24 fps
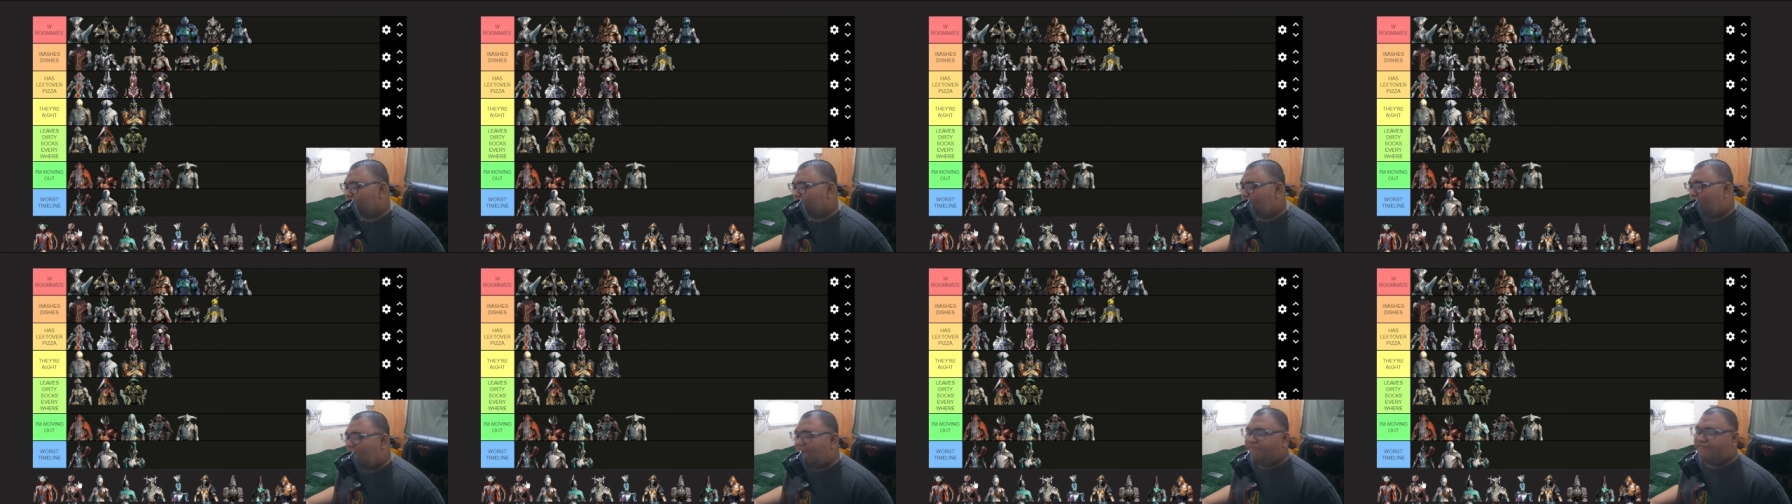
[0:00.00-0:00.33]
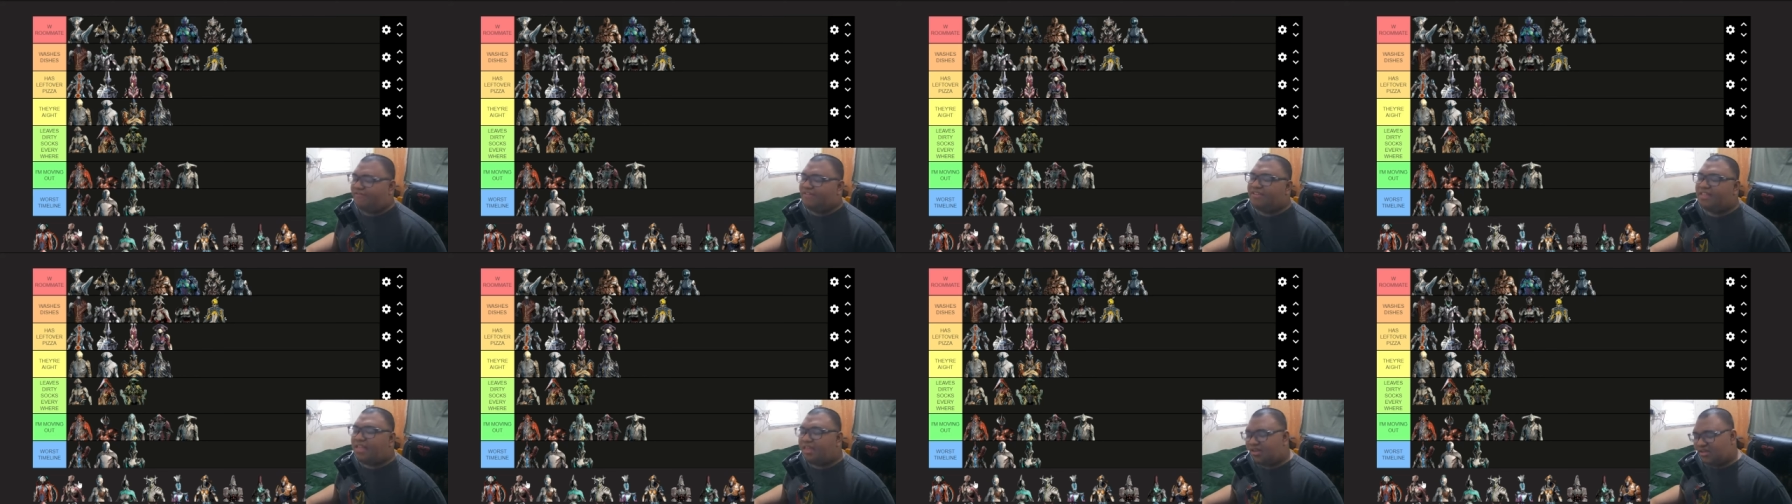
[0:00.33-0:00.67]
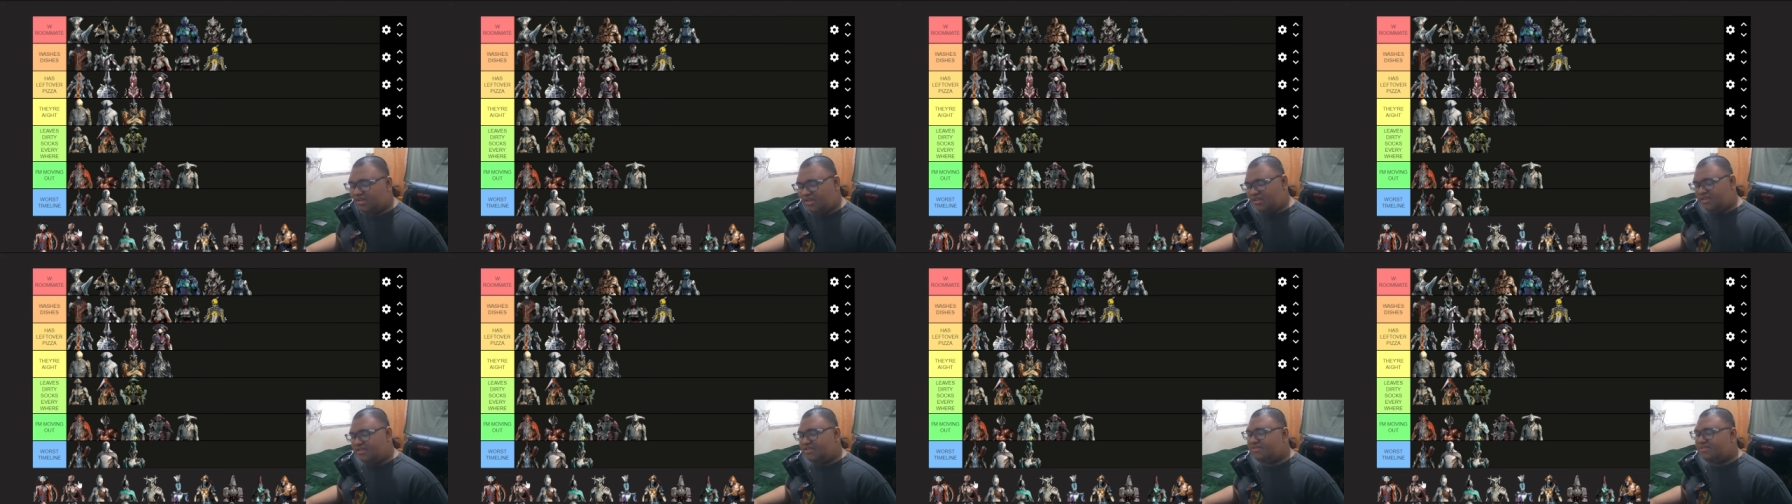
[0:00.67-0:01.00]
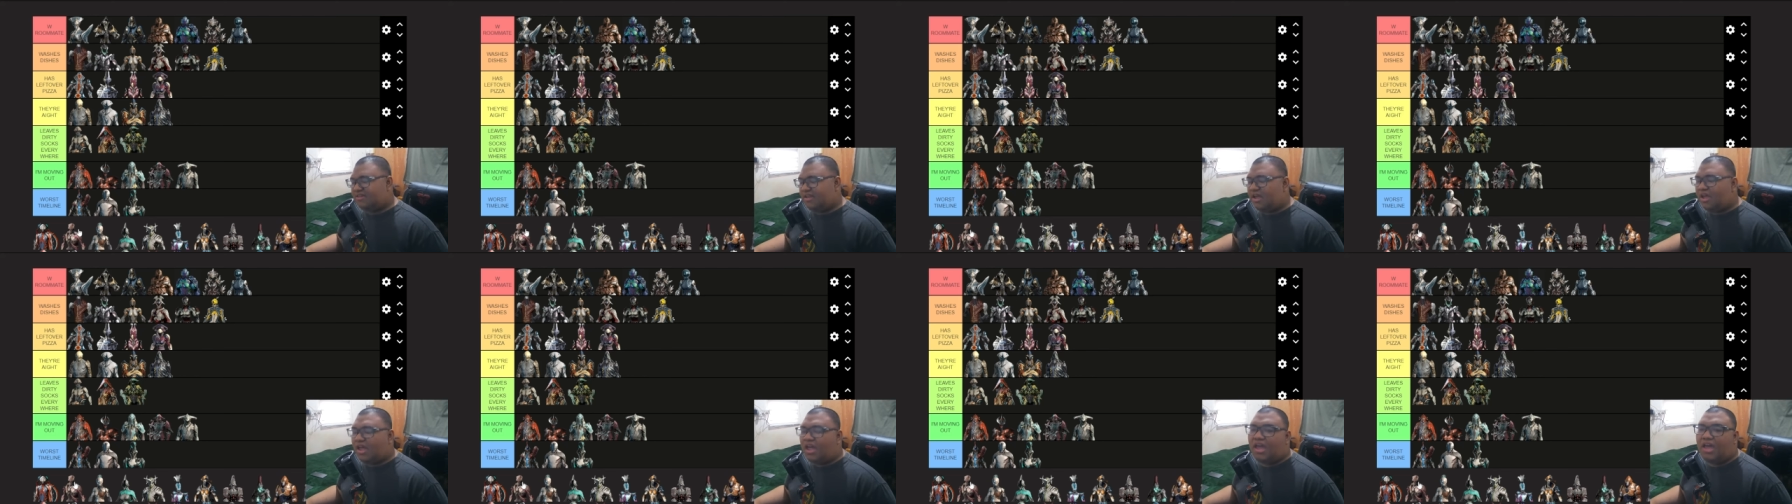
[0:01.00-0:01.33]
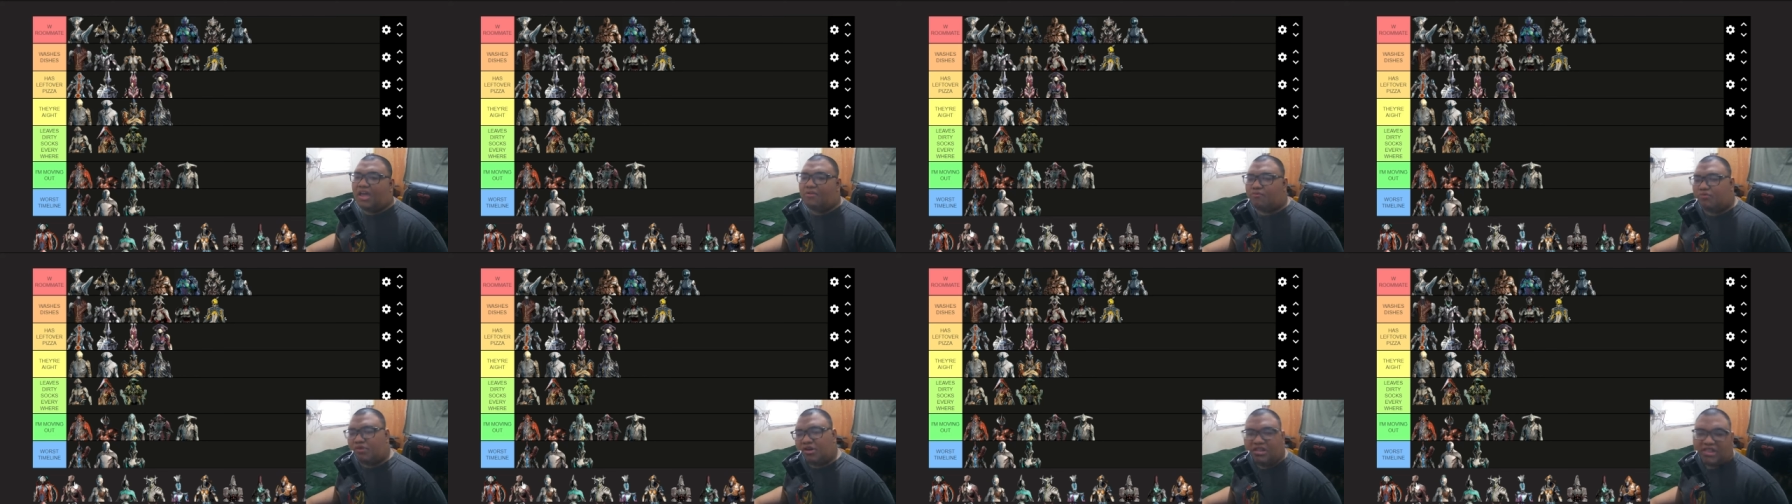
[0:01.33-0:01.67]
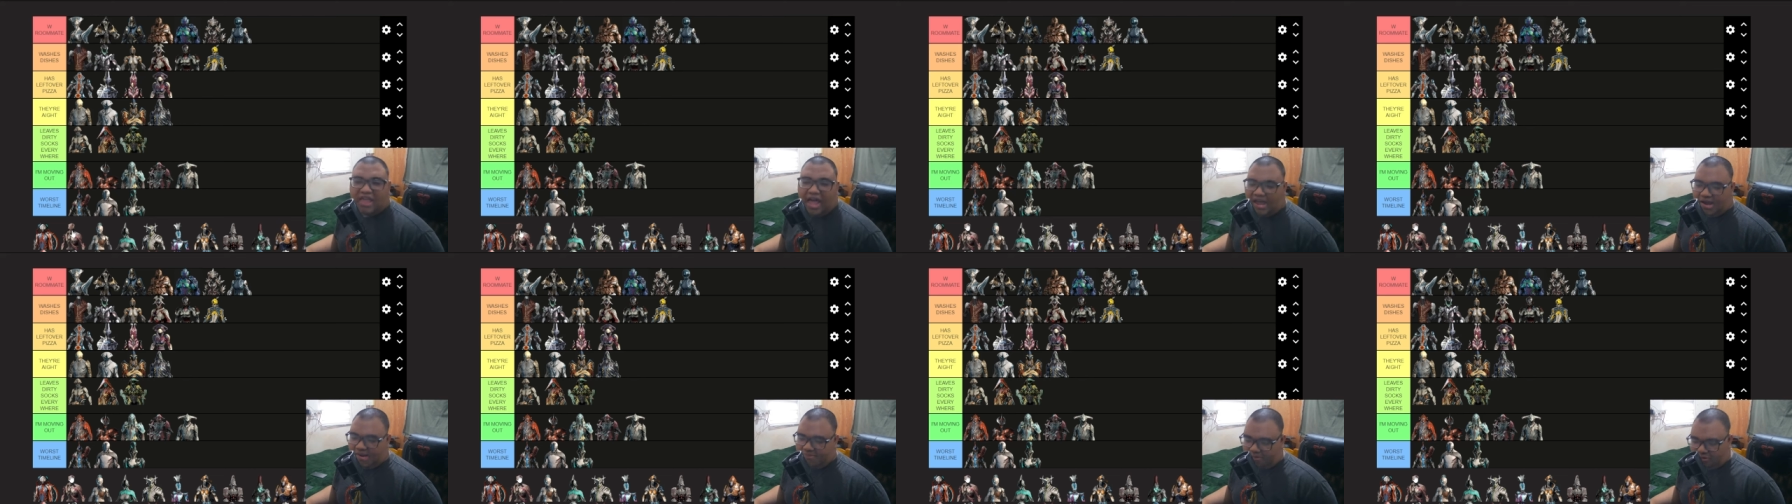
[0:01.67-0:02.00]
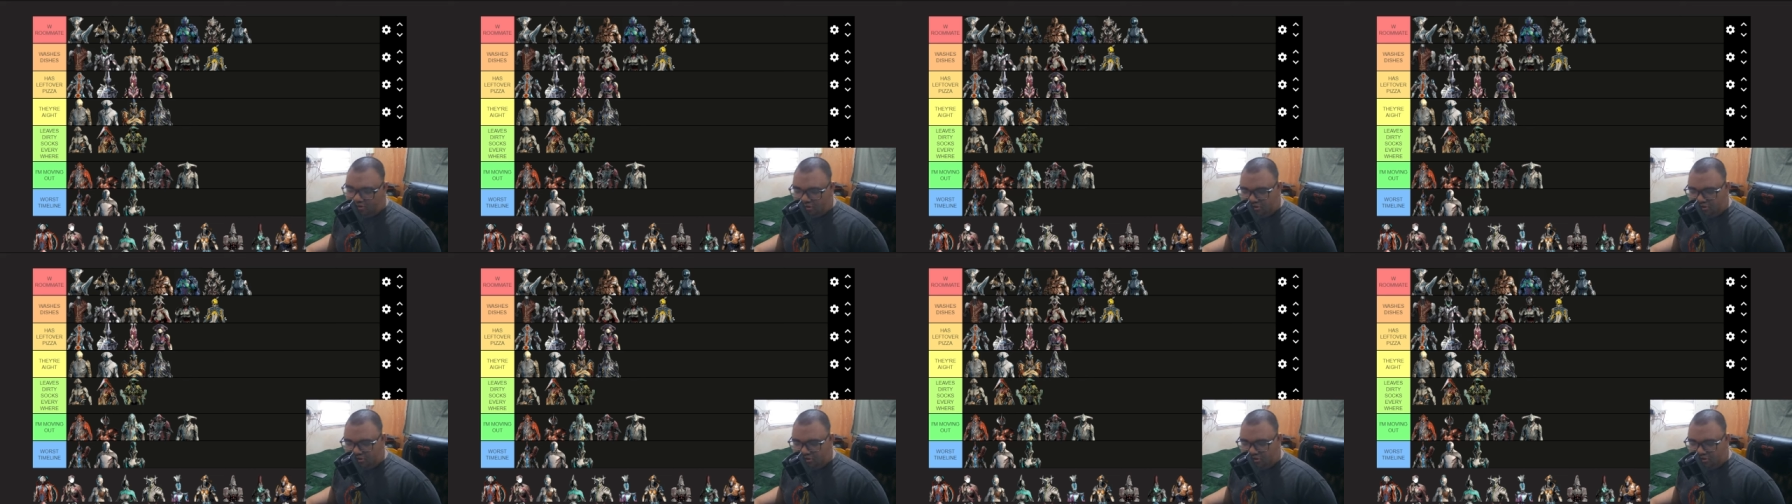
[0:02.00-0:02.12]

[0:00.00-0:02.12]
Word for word: I feel like he's a reliable